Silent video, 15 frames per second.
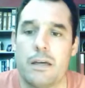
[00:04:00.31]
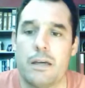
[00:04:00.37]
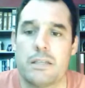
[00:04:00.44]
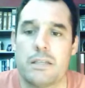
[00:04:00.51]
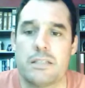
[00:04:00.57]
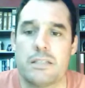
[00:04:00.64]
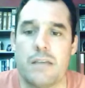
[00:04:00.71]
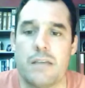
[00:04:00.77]

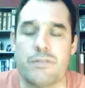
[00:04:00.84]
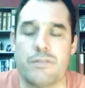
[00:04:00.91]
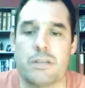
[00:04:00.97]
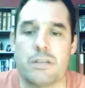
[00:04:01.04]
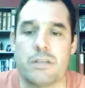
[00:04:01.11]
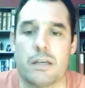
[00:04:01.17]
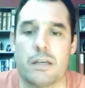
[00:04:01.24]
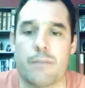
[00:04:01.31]

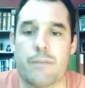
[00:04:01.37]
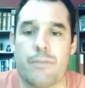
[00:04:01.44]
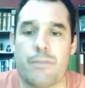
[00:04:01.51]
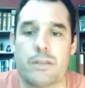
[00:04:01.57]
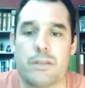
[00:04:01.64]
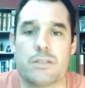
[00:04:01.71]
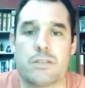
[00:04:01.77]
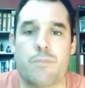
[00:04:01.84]
17,
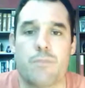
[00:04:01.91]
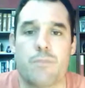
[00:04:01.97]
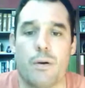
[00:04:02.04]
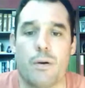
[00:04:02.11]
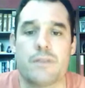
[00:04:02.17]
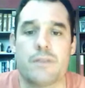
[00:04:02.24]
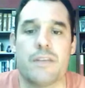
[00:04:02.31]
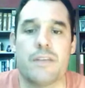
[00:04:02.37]

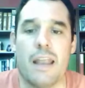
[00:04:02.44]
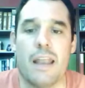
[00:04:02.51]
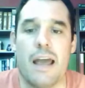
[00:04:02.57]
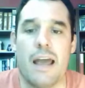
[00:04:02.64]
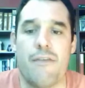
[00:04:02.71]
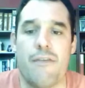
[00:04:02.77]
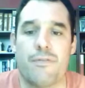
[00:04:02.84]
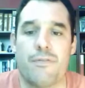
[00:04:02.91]
spoken to the
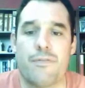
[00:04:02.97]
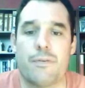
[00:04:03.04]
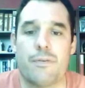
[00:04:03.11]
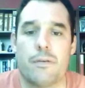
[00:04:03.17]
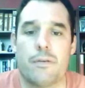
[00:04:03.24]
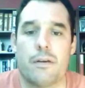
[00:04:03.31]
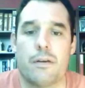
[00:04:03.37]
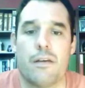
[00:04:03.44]
left,
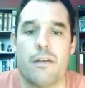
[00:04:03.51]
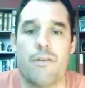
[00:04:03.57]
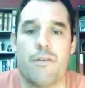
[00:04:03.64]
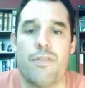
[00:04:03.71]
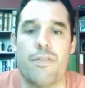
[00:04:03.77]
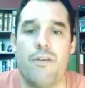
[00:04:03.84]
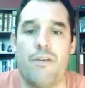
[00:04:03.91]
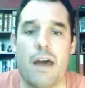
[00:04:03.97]

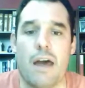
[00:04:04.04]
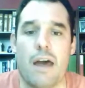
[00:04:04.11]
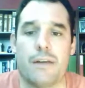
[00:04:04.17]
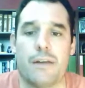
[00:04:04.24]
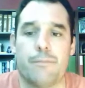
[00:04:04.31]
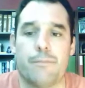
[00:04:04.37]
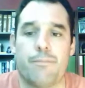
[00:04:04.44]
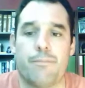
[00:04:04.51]
thread.
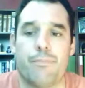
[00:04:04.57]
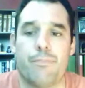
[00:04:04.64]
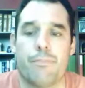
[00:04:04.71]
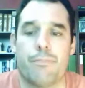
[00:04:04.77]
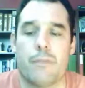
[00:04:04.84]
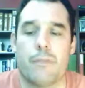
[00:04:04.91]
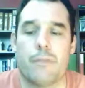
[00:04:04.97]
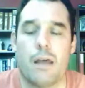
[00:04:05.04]

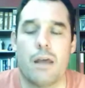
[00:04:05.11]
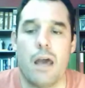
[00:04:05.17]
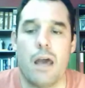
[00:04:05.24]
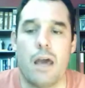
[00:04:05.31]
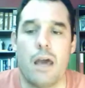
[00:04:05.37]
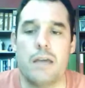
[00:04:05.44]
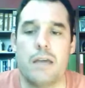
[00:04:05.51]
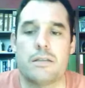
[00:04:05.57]

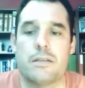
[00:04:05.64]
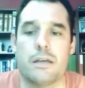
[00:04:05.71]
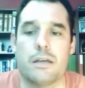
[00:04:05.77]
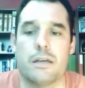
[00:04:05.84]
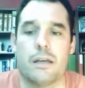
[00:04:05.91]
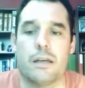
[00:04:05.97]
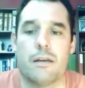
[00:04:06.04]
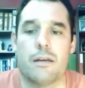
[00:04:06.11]

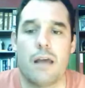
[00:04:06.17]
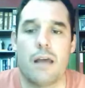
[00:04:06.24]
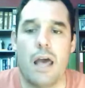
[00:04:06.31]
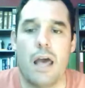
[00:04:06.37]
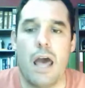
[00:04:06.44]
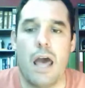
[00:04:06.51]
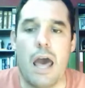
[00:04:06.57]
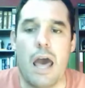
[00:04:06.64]
18,
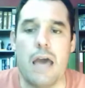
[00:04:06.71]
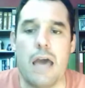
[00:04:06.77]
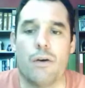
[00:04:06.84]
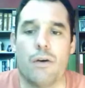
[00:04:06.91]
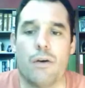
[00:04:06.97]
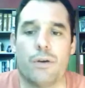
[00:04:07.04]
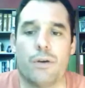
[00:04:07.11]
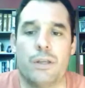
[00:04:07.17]
A
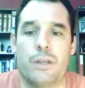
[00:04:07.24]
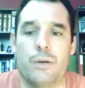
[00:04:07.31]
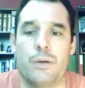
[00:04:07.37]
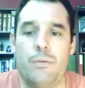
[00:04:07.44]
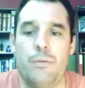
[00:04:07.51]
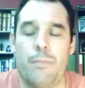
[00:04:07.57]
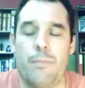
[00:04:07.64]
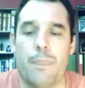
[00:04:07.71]
or
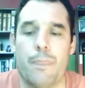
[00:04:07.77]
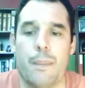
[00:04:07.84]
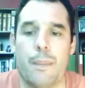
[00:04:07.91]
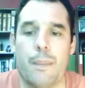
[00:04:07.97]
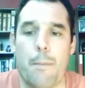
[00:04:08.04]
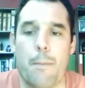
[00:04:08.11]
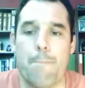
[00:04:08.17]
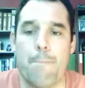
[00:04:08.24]
U,
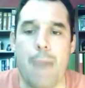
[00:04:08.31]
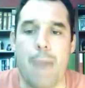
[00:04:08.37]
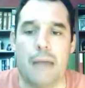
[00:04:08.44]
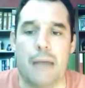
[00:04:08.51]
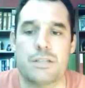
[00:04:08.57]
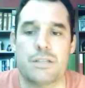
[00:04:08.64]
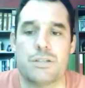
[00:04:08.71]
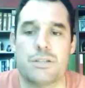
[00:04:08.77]

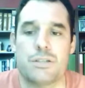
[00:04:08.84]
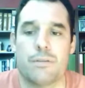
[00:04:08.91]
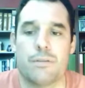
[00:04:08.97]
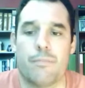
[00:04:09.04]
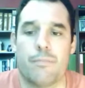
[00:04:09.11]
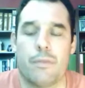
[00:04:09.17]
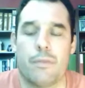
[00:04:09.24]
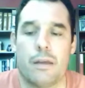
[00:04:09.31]
match.
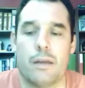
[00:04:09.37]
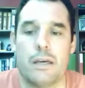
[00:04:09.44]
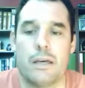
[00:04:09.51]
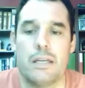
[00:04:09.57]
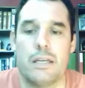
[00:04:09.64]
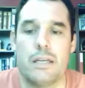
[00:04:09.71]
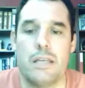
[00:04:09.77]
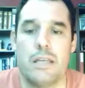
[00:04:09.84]

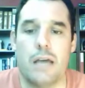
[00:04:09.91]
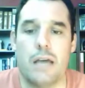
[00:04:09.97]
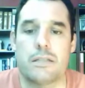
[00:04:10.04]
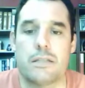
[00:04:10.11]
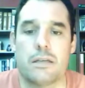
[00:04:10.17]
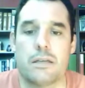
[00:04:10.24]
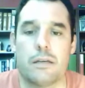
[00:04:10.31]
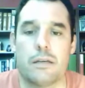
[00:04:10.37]

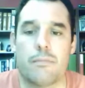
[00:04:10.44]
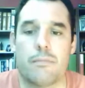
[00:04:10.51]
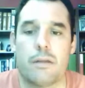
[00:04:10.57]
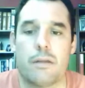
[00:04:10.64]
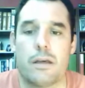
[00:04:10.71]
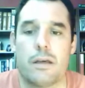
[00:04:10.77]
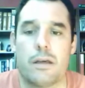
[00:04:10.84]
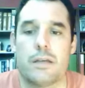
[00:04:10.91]
19,
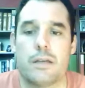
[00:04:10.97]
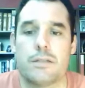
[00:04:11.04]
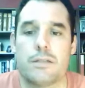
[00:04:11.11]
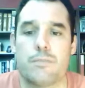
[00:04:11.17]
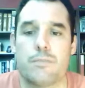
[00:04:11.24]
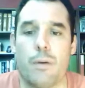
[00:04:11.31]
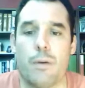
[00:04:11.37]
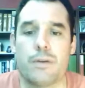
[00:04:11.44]

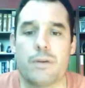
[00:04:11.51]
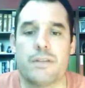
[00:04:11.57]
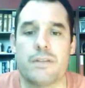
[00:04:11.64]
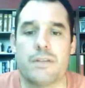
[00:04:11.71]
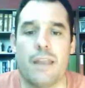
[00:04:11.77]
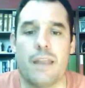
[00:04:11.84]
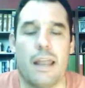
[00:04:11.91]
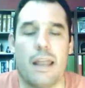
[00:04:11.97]
spoken to
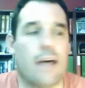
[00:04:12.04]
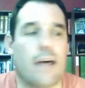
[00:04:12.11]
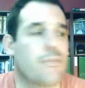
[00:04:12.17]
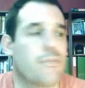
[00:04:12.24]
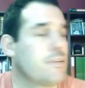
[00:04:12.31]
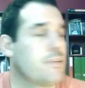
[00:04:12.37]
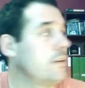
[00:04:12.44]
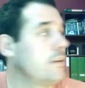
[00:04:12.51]
the
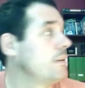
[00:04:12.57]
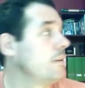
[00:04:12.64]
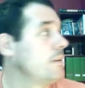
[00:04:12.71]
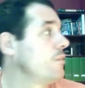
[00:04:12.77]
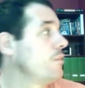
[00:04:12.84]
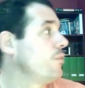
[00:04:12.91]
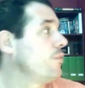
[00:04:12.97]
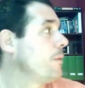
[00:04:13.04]
left,
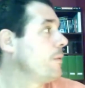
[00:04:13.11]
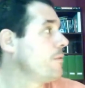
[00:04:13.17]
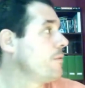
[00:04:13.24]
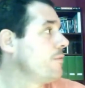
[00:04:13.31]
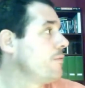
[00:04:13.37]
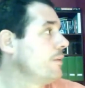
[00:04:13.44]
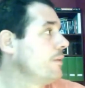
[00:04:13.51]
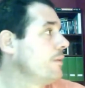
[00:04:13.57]

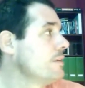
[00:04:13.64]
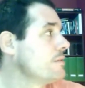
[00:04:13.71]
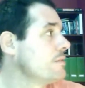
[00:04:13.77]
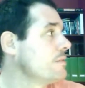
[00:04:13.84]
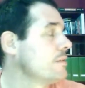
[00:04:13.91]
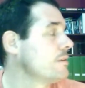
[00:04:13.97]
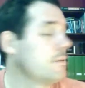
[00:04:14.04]
fleet.